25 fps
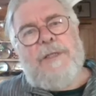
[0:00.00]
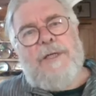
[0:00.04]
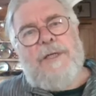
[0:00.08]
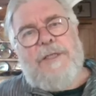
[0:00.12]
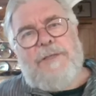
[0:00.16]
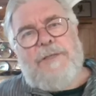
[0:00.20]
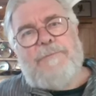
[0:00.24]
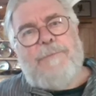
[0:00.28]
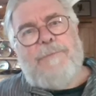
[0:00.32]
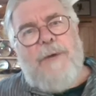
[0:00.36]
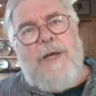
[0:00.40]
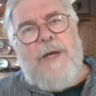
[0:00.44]
they
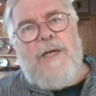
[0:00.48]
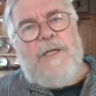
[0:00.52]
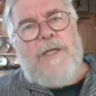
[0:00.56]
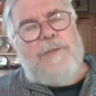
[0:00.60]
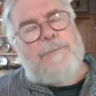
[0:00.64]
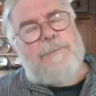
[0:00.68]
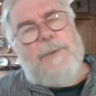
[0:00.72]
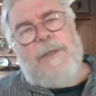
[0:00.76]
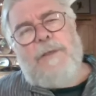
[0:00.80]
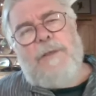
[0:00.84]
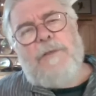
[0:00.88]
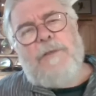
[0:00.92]
spread is
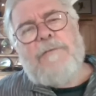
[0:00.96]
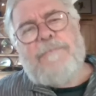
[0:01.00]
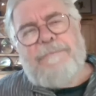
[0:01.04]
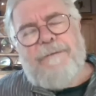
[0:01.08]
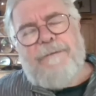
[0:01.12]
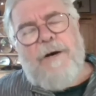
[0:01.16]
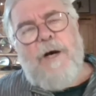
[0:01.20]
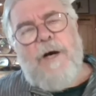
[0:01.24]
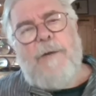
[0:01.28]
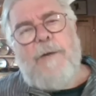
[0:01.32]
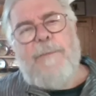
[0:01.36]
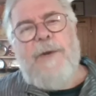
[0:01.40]
because
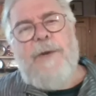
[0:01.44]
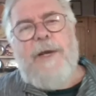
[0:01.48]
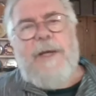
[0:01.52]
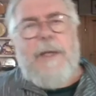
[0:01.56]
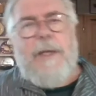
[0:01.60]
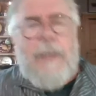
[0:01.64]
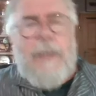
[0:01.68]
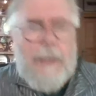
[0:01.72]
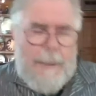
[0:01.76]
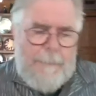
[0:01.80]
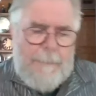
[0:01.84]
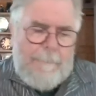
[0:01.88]

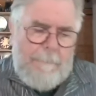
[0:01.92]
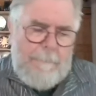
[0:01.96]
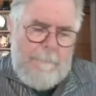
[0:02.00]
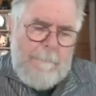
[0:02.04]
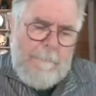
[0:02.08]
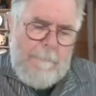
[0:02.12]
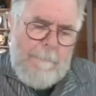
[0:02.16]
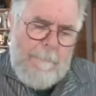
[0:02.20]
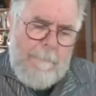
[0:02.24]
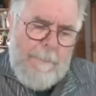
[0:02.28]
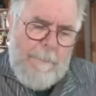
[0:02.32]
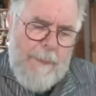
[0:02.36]
farming
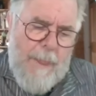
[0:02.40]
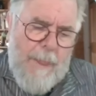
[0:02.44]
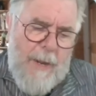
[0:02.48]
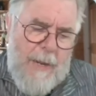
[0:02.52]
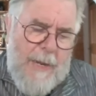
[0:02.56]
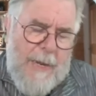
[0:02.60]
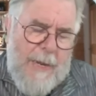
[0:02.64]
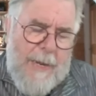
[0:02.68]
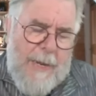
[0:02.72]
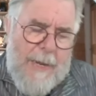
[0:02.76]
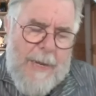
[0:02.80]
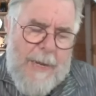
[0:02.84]

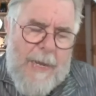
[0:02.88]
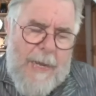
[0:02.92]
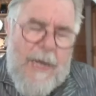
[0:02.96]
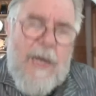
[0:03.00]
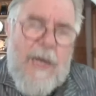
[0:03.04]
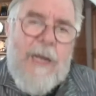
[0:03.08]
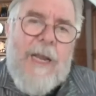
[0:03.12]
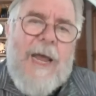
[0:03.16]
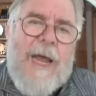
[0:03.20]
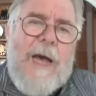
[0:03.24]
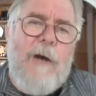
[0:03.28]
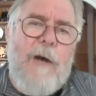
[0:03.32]

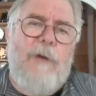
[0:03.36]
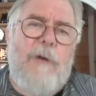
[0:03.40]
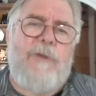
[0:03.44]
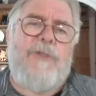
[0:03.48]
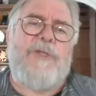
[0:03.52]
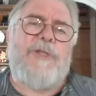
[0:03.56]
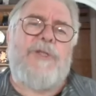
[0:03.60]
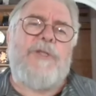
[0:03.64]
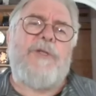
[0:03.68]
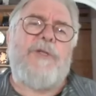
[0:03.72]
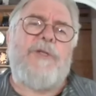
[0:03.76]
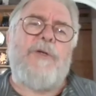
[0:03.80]

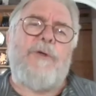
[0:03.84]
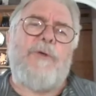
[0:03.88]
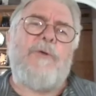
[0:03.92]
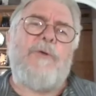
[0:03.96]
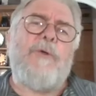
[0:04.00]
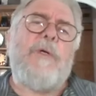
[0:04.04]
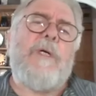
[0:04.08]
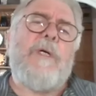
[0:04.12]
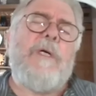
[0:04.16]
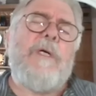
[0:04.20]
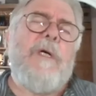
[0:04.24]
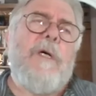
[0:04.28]
allows
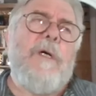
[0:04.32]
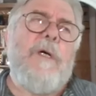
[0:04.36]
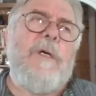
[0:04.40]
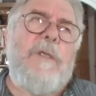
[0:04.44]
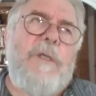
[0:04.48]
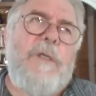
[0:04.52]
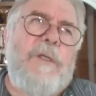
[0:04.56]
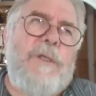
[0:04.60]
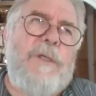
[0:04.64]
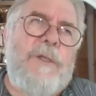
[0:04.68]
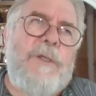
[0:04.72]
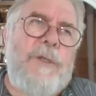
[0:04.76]
you
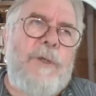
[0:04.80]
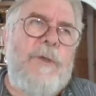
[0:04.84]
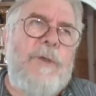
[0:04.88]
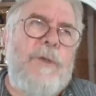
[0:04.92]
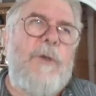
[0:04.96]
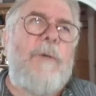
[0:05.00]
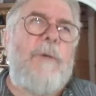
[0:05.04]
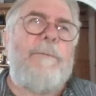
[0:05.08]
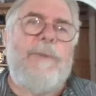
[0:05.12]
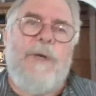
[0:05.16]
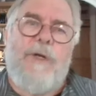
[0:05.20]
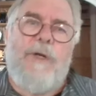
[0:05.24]

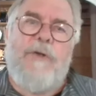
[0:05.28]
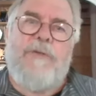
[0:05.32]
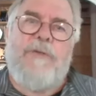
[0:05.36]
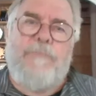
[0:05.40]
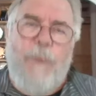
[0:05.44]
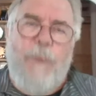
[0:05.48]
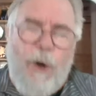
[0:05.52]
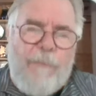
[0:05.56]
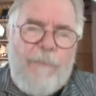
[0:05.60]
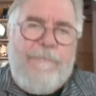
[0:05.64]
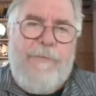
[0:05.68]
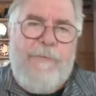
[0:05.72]
to produce
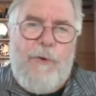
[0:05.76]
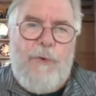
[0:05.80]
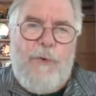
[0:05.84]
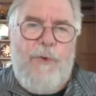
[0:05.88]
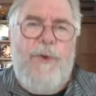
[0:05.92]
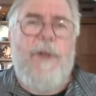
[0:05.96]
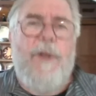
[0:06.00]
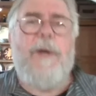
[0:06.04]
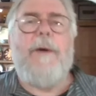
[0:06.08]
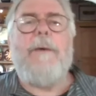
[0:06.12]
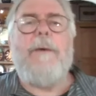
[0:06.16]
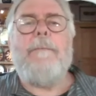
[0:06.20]
more
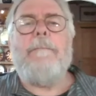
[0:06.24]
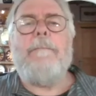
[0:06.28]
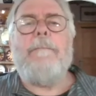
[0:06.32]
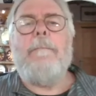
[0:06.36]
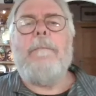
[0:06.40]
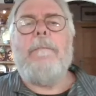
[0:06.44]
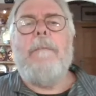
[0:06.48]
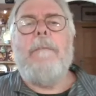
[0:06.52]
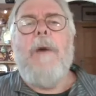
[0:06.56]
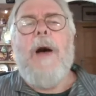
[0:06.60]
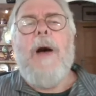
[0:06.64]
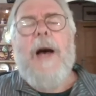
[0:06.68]
food
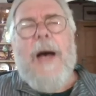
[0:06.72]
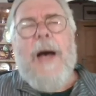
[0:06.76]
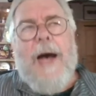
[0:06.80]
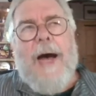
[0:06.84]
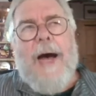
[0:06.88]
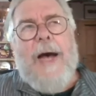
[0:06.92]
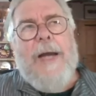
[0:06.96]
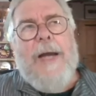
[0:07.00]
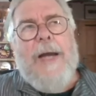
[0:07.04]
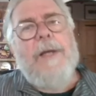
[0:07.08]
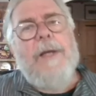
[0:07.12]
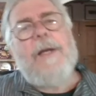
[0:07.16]

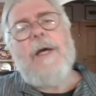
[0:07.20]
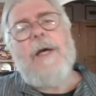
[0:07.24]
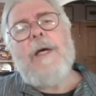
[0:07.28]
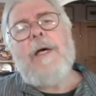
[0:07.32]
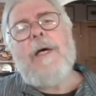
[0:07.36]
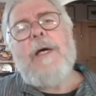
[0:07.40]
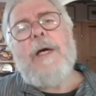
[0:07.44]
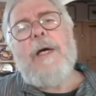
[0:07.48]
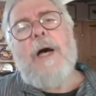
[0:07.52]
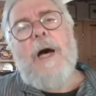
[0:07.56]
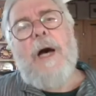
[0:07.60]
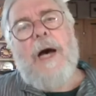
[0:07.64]
and
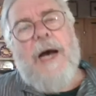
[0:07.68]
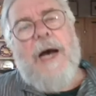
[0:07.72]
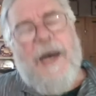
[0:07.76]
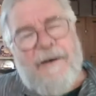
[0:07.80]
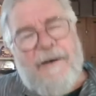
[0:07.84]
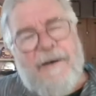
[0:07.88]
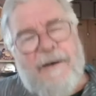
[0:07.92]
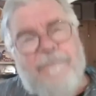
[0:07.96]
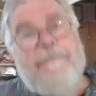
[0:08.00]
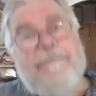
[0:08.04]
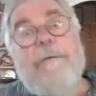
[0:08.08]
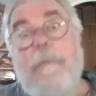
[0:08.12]

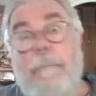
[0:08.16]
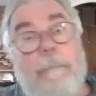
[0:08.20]
have